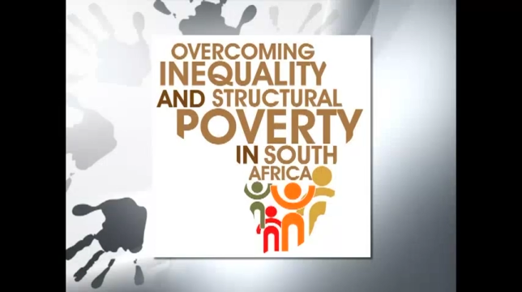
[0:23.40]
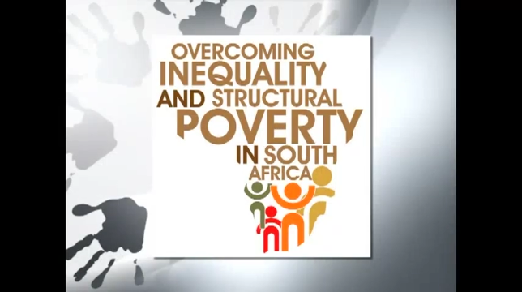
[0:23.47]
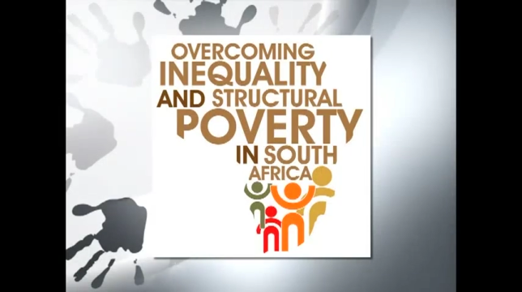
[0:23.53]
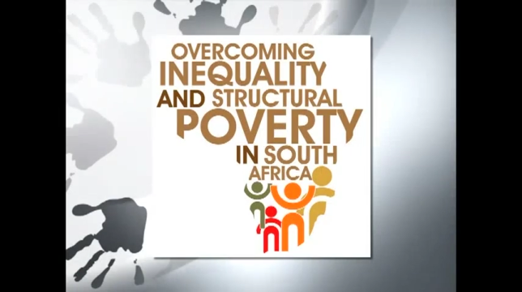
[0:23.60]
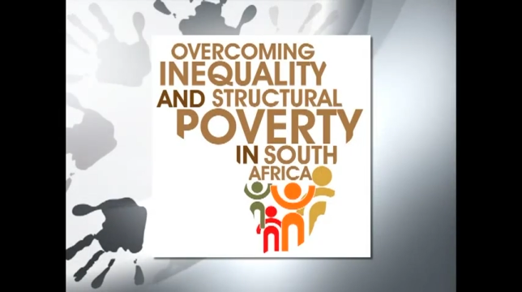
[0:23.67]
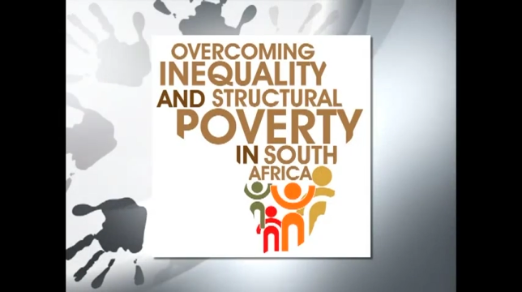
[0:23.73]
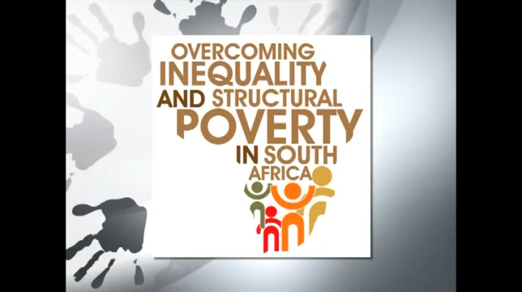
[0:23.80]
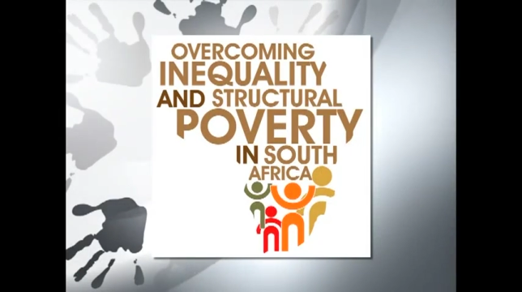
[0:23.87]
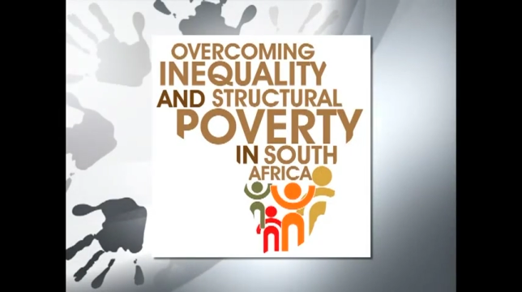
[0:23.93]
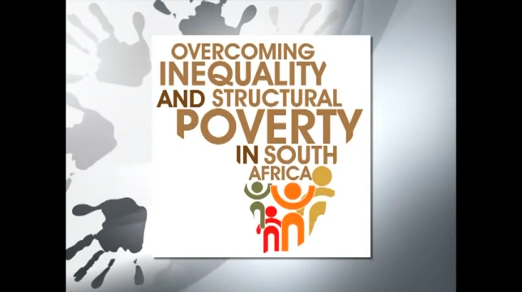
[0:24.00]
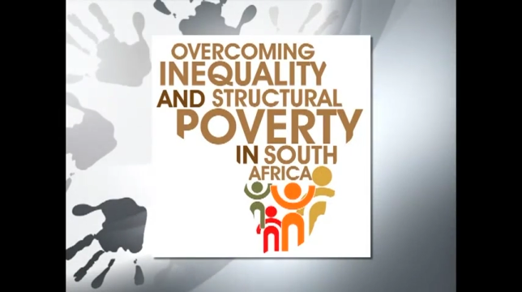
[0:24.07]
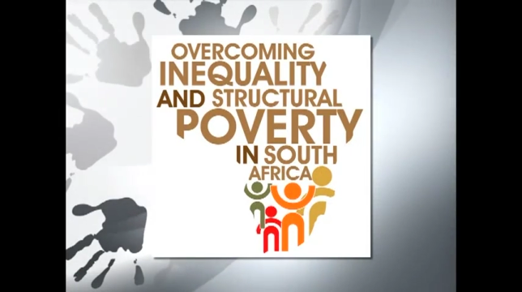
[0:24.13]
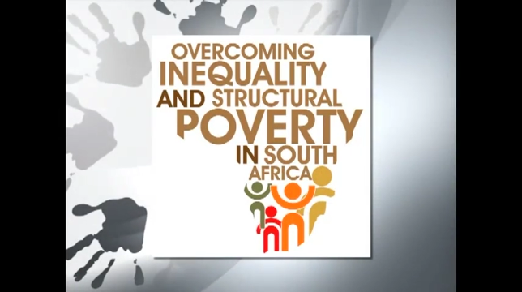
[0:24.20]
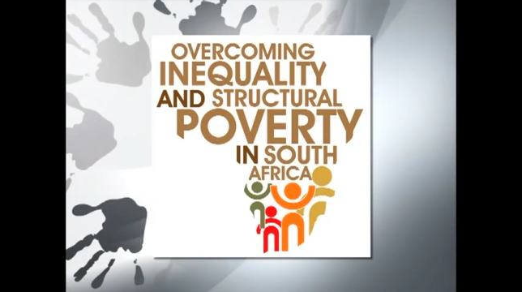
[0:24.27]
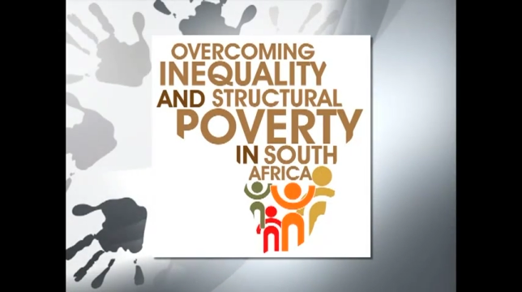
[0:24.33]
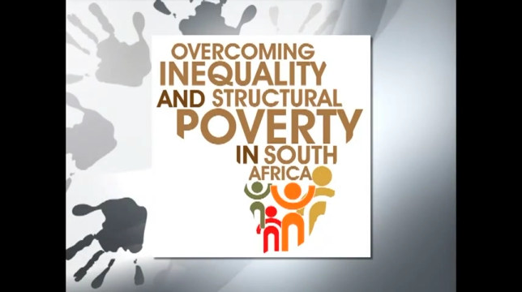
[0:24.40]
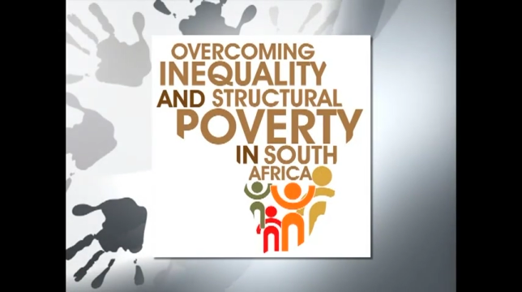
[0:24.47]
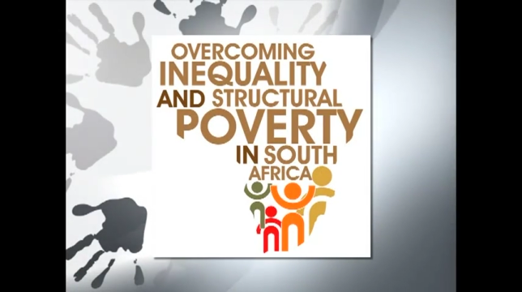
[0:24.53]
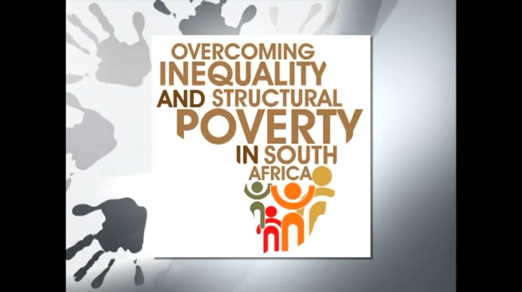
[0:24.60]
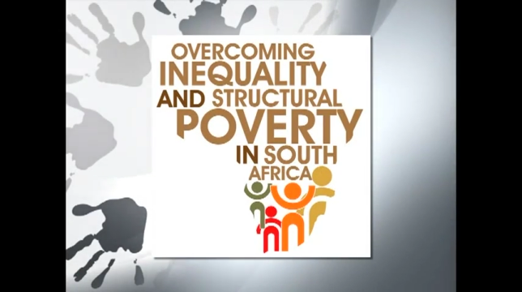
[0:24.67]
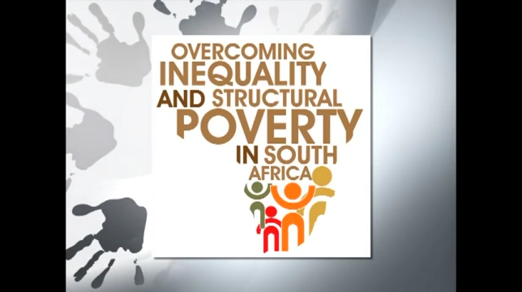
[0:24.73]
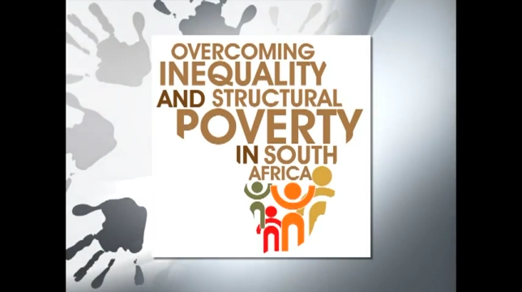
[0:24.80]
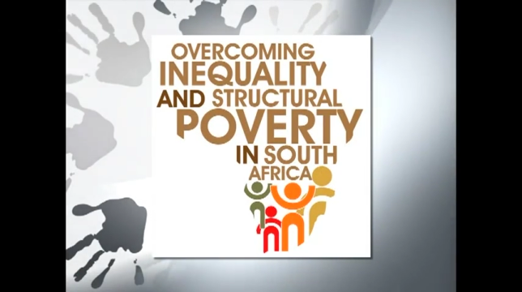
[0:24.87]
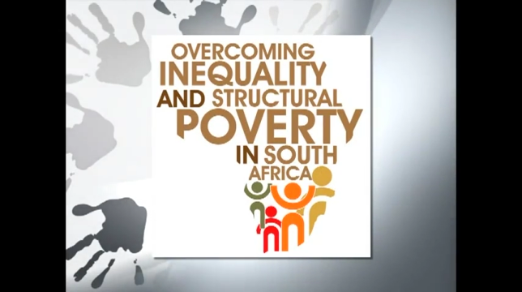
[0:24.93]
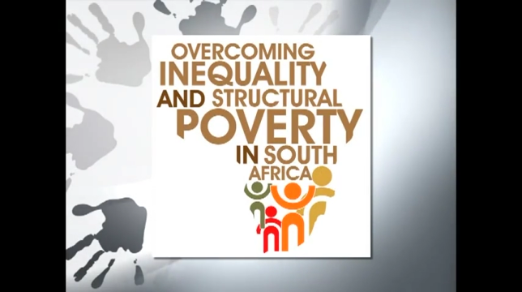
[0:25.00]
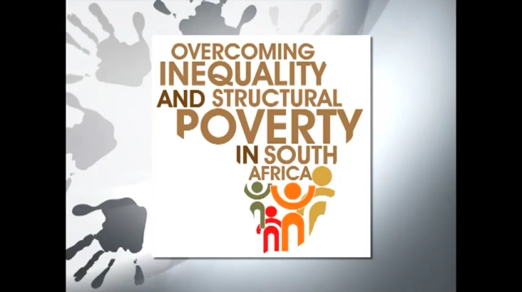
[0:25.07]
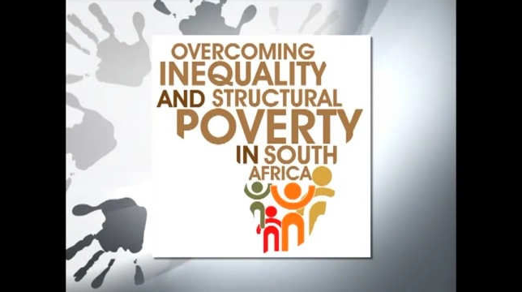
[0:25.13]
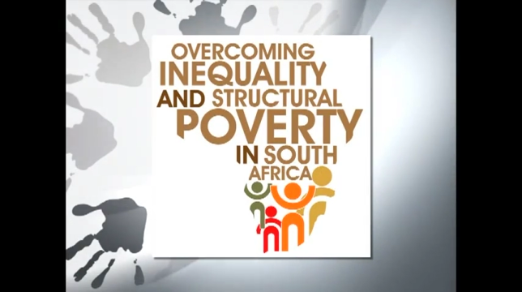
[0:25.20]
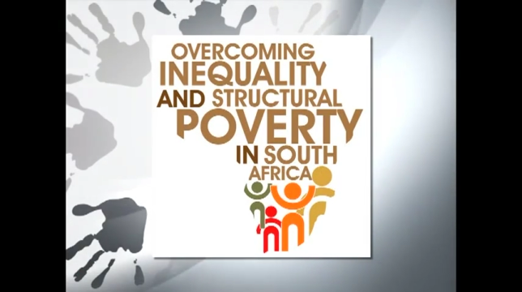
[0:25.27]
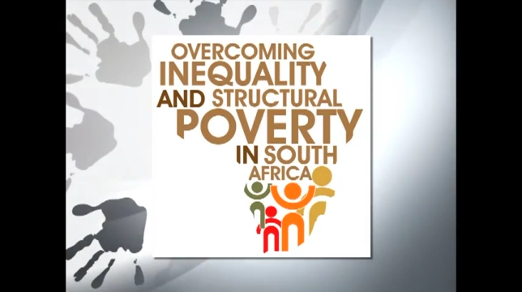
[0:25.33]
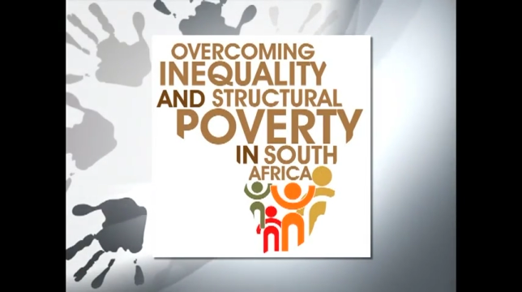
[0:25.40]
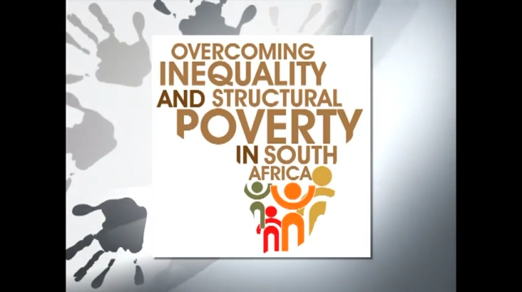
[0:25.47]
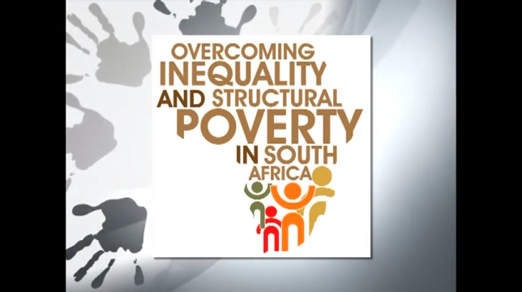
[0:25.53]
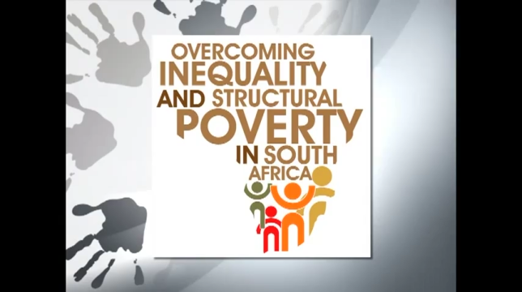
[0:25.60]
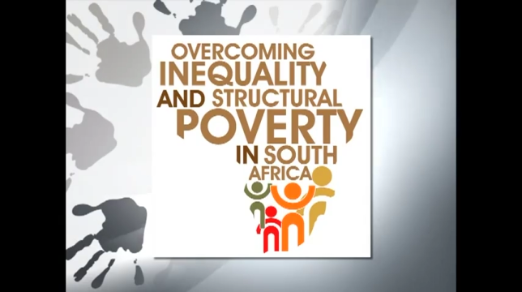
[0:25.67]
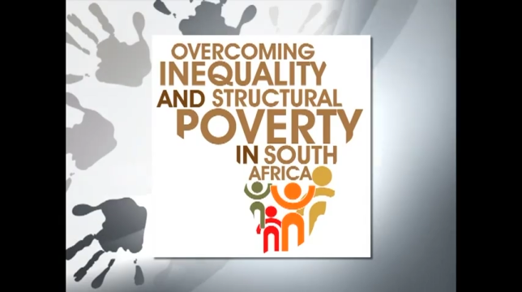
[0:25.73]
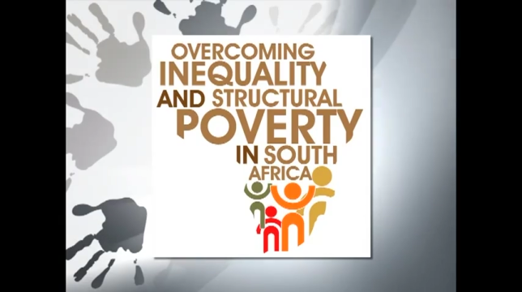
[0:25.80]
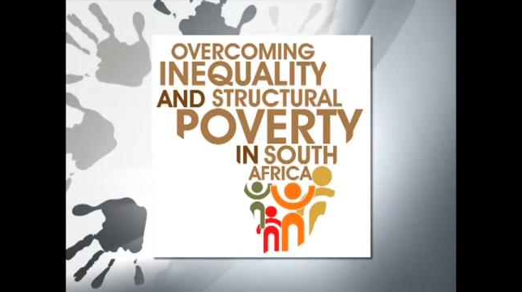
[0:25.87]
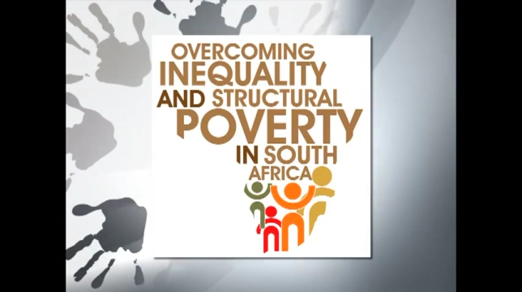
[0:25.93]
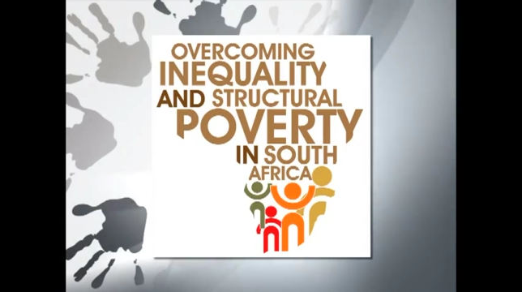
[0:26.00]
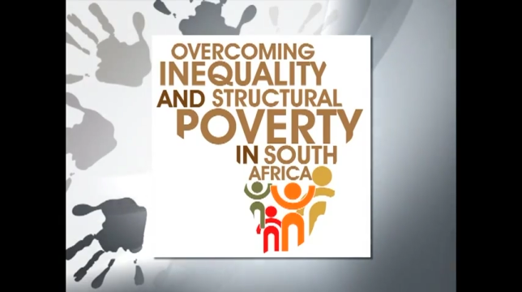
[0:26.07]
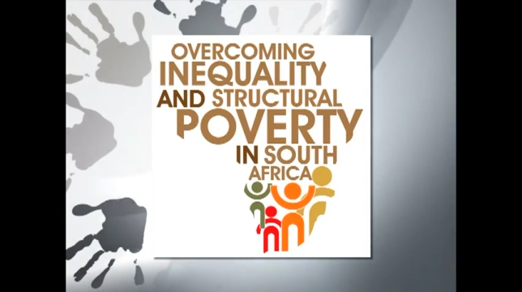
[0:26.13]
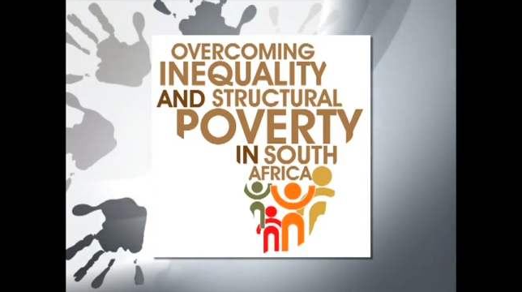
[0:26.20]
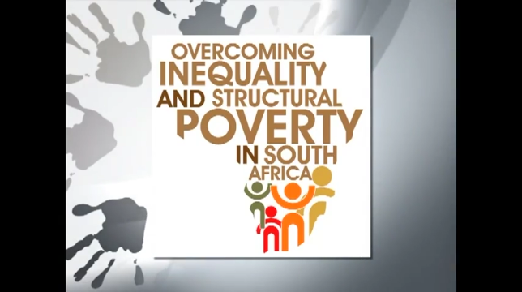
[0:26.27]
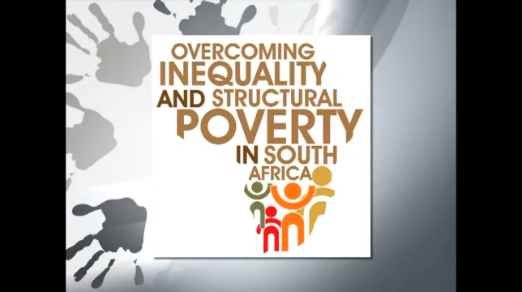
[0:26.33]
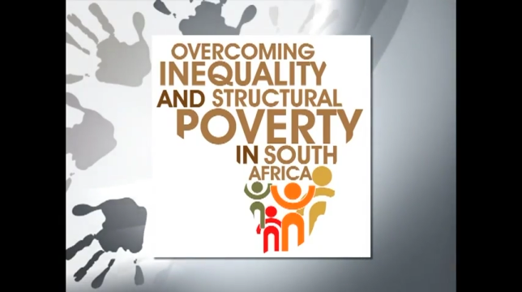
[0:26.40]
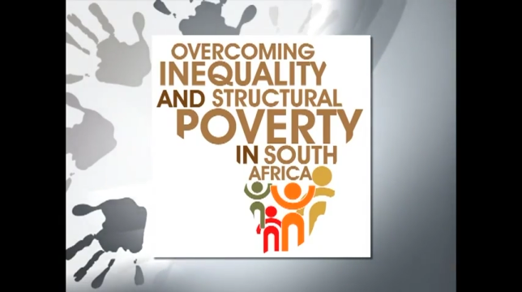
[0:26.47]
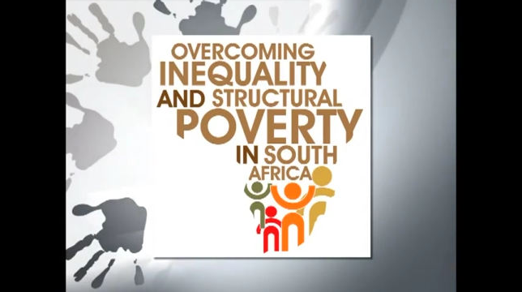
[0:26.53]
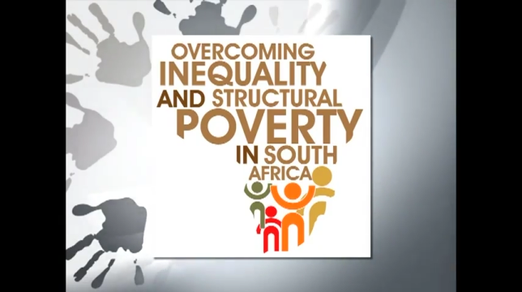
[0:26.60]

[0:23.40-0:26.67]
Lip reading: No face is visible, so there are no lips to read.